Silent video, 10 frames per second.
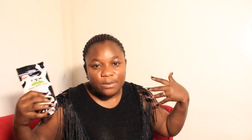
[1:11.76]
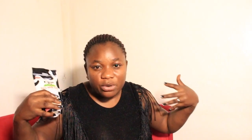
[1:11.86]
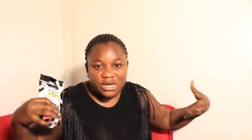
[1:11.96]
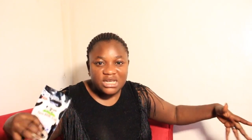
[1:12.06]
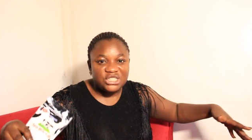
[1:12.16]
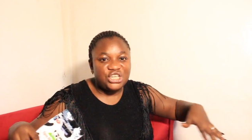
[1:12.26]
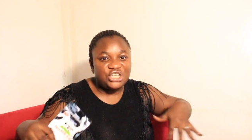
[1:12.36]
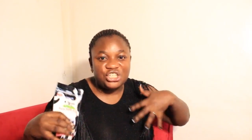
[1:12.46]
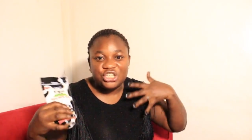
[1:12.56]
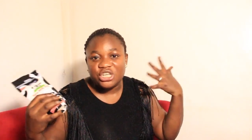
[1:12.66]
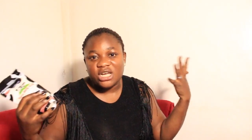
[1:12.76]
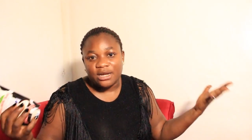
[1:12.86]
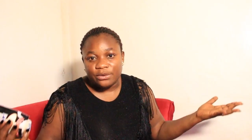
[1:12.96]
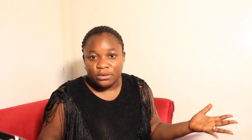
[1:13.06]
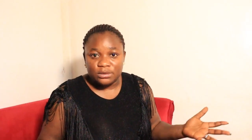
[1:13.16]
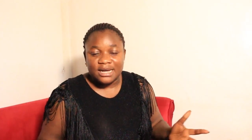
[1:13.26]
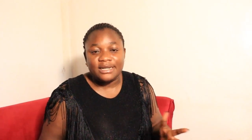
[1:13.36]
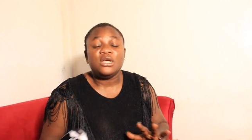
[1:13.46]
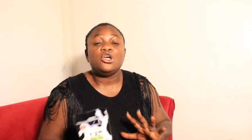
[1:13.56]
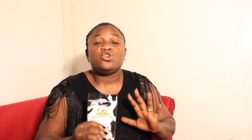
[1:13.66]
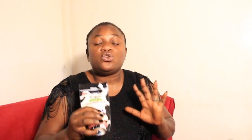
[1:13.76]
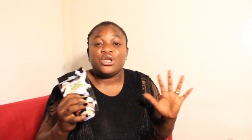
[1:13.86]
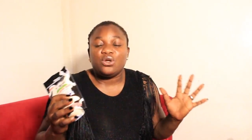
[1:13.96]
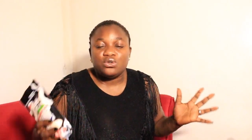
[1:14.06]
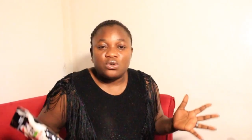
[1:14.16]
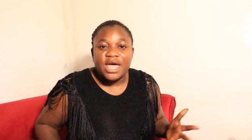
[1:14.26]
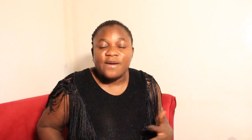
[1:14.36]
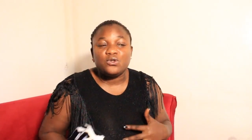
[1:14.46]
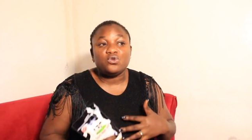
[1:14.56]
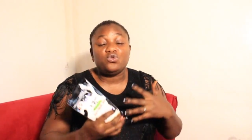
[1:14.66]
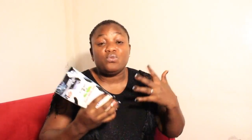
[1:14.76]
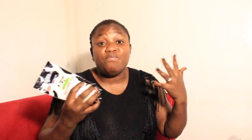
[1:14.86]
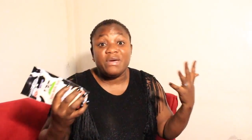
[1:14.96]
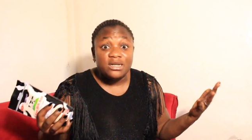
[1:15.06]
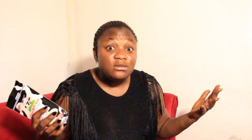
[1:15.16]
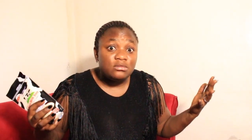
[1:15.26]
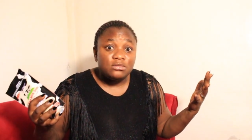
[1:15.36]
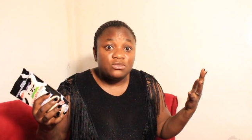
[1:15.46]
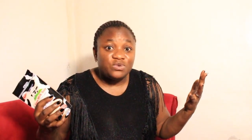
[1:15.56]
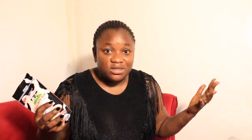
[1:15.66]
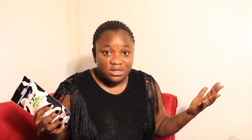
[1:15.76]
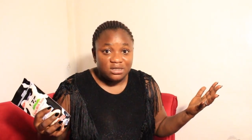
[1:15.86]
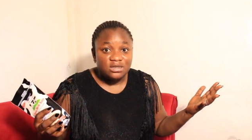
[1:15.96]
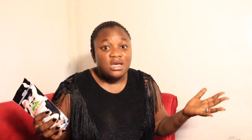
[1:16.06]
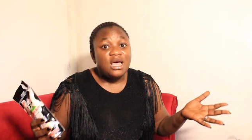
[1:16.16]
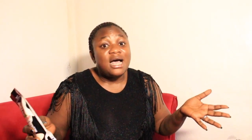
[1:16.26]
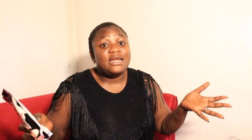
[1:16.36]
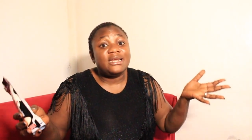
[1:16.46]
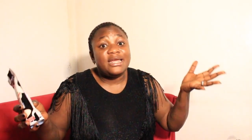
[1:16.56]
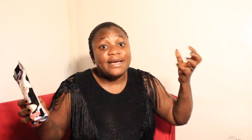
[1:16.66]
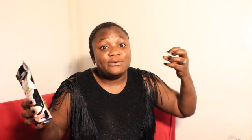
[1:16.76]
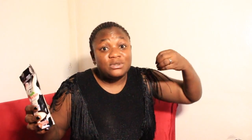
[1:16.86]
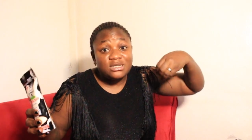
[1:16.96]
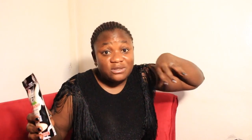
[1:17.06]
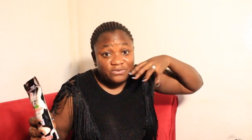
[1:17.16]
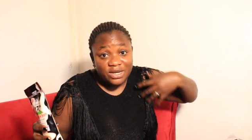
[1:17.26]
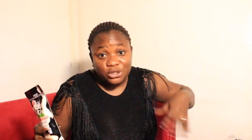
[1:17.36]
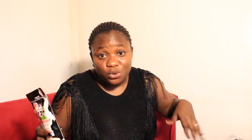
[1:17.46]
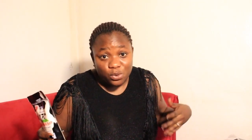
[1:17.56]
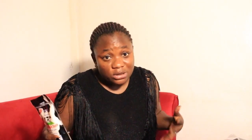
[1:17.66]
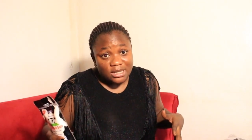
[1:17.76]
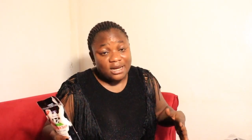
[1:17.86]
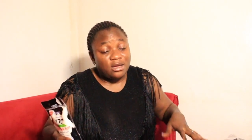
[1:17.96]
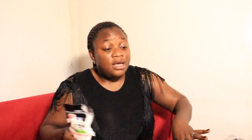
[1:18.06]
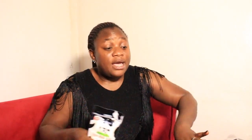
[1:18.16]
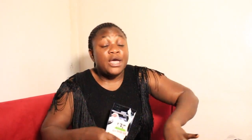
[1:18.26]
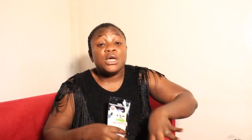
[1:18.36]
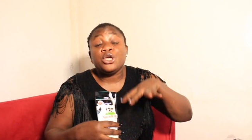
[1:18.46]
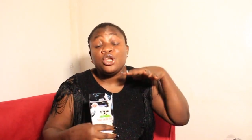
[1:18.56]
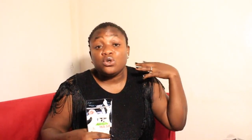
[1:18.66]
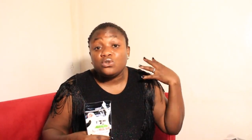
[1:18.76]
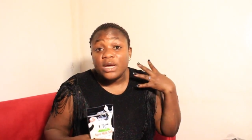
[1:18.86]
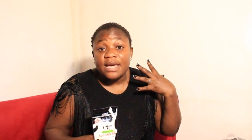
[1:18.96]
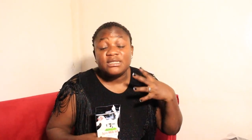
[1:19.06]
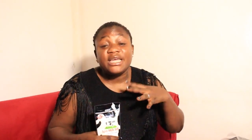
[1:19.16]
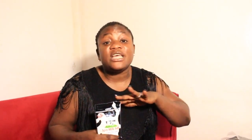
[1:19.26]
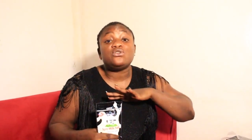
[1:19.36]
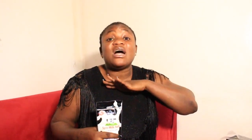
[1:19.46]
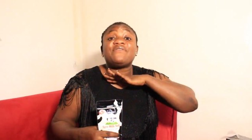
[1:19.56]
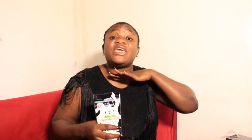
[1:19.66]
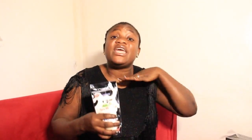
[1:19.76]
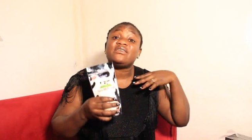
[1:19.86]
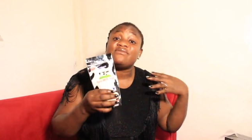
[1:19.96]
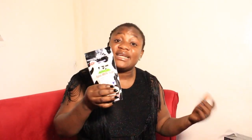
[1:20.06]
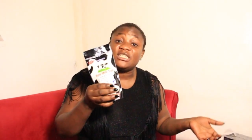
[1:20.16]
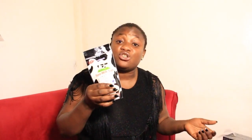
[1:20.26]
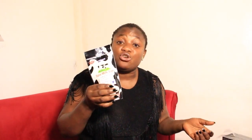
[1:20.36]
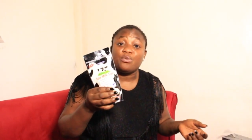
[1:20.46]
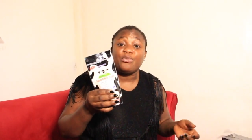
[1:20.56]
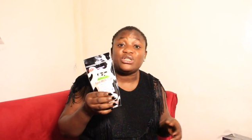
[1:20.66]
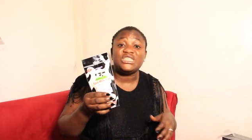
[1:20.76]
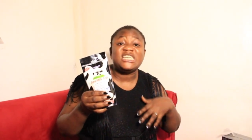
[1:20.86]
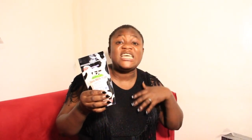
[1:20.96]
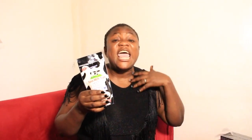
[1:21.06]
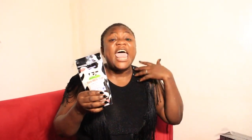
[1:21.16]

your body is itchy and all that, so it also helps you to bathe with it, and then it helps to disinfect your water. It also helps in case you have heat rashes on your body,